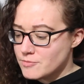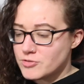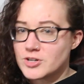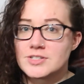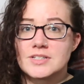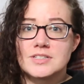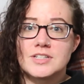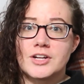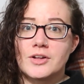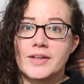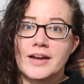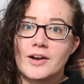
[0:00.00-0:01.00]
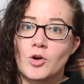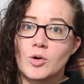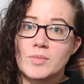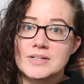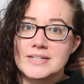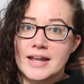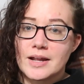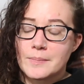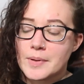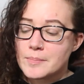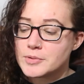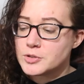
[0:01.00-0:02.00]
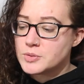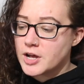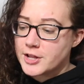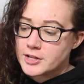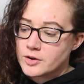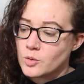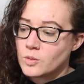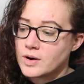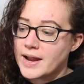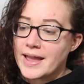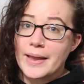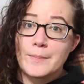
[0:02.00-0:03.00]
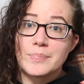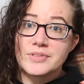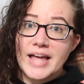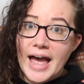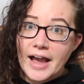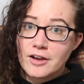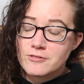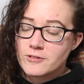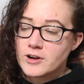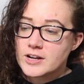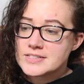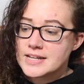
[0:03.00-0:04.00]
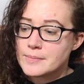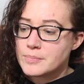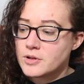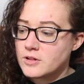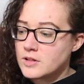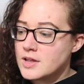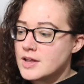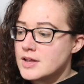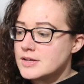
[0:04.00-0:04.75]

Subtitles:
versus, you know, like a normal denim blue color or a black, for example.